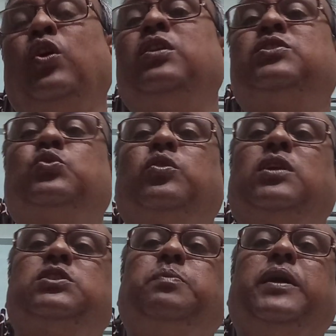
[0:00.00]
on stone
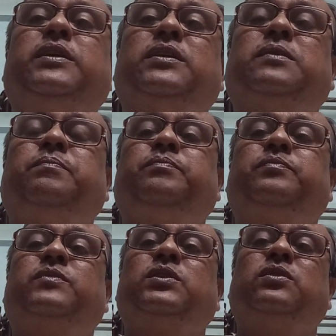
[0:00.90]
dust barrier
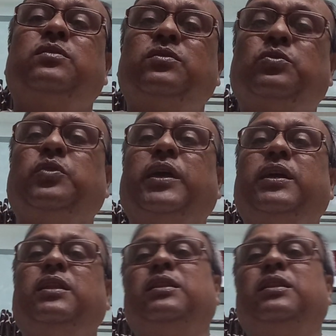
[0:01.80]
today